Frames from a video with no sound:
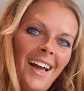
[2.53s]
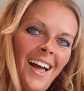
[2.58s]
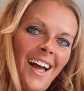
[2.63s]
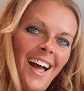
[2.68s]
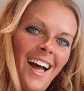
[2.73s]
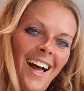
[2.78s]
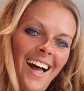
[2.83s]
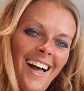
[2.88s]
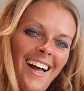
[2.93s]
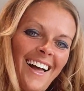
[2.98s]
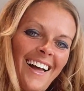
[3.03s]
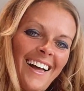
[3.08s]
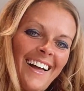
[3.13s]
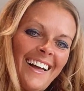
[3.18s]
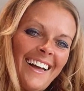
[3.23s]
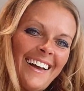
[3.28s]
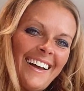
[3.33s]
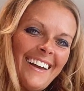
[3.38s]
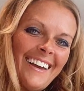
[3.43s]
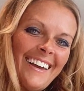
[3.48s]

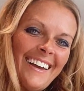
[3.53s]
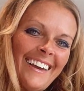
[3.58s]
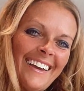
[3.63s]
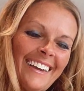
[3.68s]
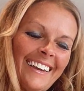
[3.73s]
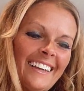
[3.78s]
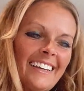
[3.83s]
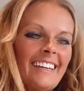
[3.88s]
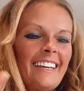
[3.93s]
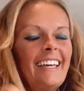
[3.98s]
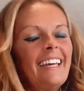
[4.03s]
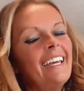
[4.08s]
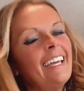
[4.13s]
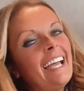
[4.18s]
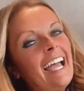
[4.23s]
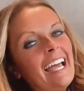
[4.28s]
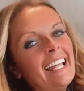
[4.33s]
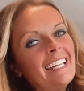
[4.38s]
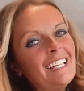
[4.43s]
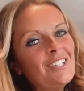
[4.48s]
Hi,
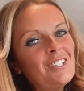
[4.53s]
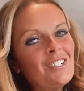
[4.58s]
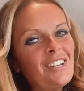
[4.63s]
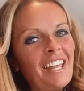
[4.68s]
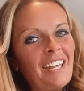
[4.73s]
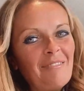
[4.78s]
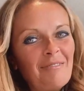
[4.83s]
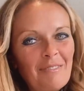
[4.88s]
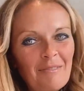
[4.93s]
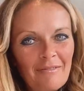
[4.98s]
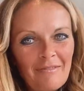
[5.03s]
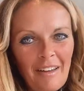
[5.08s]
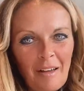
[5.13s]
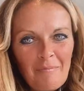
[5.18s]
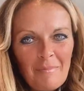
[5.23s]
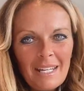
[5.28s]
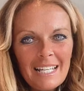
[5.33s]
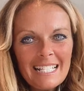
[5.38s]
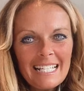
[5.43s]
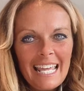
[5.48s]
and it's Jane from
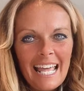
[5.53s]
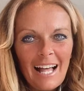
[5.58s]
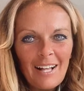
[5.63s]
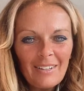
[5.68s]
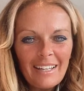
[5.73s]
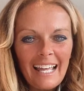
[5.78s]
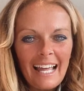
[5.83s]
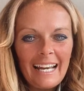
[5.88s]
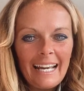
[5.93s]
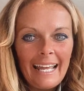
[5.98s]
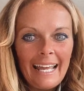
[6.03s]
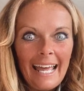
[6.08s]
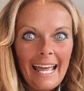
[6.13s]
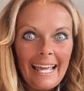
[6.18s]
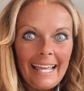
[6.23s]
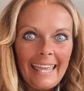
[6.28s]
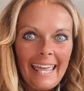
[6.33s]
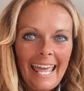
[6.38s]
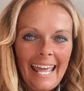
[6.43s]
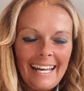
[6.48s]
Fabulous Can
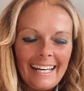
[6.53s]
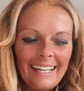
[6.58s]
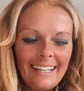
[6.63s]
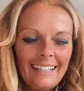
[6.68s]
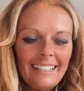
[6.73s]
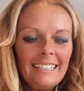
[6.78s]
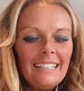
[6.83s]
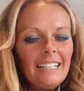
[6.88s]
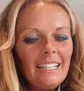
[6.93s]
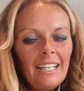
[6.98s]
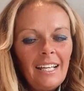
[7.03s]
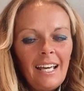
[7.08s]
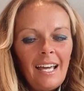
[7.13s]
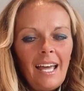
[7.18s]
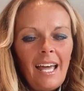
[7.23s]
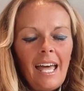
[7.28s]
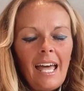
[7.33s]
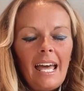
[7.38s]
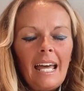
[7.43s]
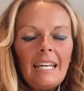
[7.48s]
again.
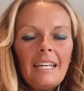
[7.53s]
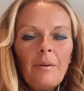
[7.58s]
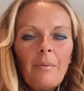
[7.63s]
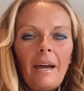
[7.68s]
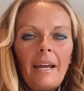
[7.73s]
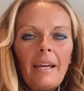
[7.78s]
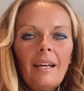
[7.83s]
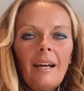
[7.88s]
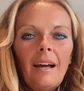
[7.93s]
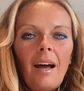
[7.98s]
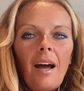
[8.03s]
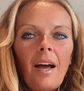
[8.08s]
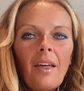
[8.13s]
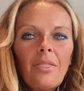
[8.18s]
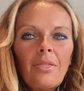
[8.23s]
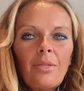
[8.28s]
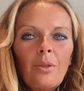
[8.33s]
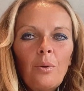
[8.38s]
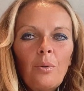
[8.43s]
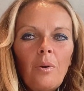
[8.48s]
Anyway, I
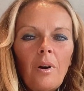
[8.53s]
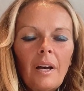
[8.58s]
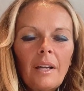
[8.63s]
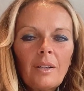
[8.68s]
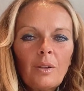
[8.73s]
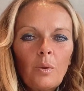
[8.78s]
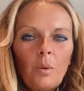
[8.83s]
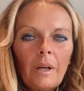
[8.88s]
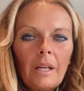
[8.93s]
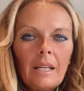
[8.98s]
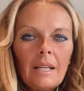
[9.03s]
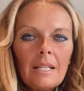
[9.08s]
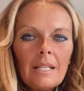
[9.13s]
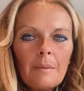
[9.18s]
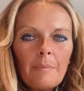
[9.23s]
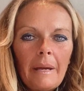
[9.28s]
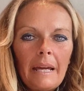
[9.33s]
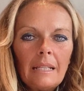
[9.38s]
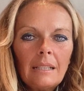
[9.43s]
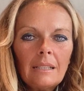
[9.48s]
thought I'd quickly
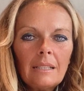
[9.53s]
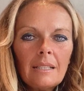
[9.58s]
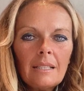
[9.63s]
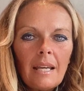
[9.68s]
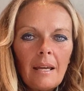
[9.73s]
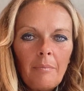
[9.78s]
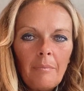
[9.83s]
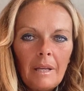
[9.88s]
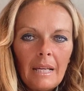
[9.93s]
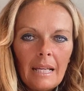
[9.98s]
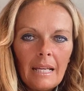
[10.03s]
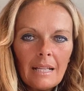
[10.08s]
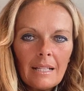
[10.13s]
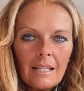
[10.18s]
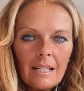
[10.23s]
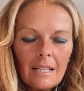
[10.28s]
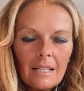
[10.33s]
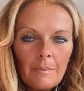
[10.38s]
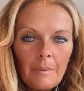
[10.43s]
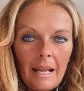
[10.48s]
spend 10 minutes
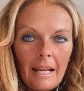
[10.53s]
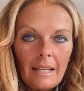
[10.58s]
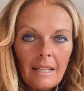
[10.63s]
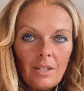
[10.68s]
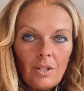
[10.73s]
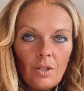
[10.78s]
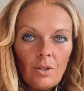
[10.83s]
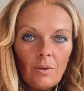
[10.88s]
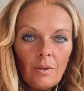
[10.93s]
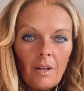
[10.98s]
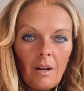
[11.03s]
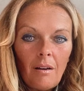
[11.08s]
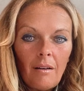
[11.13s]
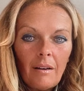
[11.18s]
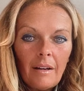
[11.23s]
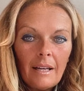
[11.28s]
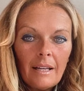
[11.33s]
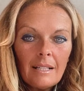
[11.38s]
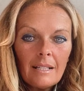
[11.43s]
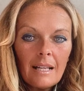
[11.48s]
explaining to you
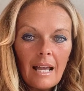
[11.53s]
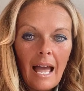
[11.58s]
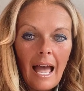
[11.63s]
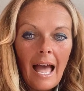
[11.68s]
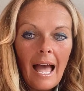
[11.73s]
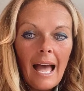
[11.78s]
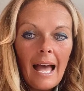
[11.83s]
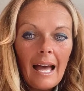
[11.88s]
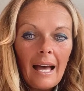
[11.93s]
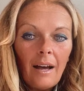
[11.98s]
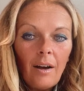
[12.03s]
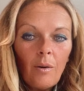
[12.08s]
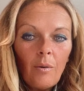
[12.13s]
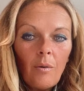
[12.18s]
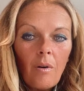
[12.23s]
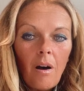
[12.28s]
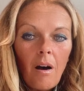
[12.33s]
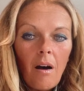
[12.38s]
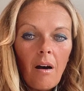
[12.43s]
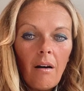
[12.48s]
guys
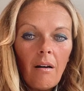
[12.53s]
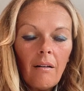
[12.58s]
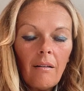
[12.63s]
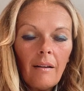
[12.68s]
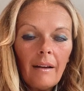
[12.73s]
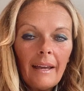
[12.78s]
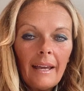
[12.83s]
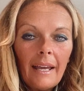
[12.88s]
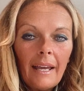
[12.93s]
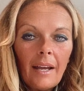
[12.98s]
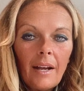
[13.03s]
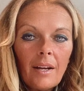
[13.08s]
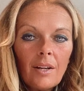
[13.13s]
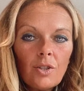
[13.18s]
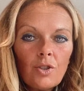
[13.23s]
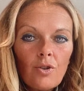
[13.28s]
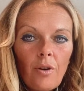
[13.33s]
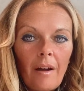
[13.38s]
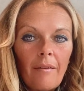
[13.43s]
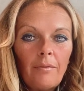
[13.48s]
how I
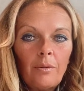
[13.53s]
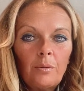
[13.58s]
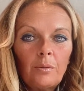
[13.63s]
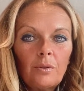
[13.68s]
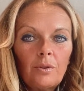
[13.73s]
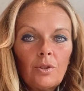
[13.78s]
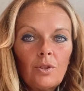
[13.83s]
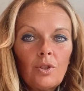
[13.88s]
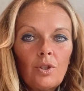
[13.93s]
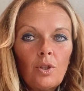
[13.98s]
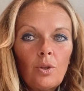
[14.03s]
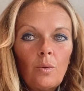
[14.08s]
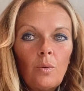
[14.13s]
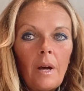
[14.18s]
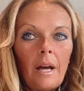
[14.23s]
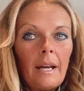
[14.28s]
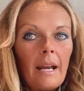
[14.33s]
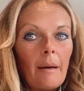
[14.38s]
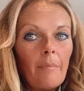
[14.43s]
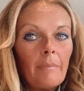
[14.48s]
travelled to
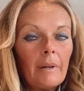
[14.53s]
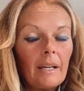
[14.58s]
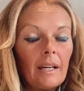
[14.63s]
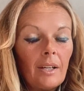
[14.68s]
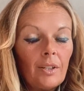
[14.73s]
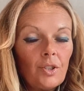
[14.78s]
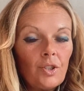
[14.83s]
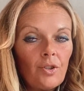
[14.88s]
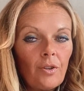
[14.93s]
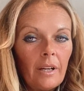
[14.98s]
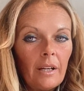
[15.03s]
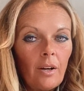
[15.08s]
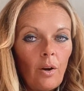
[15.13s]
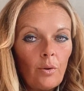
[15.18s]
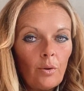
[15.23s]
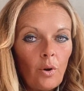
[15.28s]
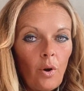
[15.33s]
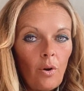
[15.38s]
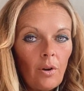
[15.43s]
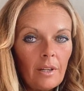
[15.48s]
an amber country
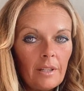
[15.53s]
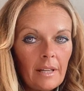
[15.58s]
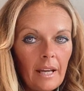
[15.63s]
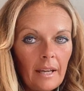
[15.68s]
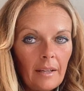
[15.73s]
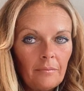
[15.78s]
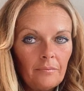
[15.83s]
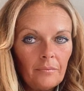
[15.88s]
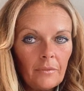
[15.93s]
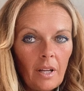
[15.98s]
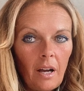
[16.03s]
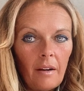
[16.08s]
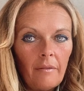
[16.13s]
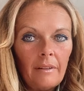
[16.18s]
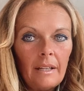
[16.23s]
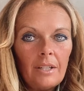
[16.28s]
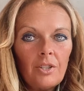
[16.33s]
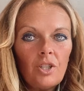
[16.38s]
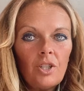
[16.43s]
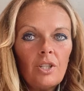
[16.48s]
on holiday. I've
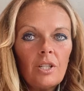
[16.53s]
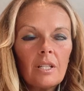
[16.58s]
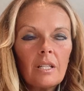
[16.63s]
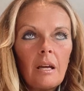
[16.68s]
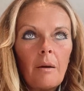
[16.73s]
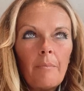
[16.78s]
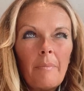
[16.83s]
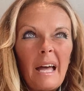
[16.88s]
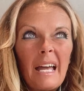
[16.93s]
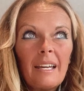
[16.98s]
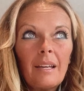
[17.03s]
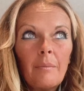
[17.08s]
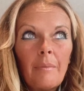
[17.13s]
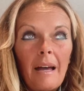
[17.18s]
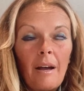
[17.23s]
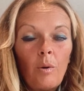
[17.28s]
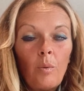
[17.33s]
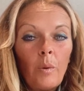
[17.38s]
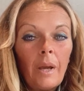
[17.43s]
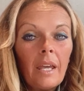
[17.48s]
literally just come back
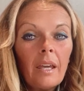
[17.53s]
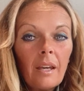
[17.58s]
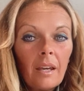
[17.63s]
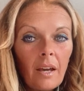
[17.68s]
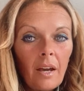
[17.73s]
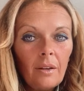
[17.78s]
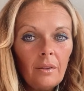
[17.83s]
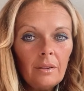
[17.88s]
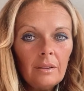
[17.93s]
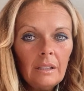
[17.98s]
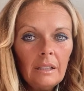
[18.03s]
about a week ago,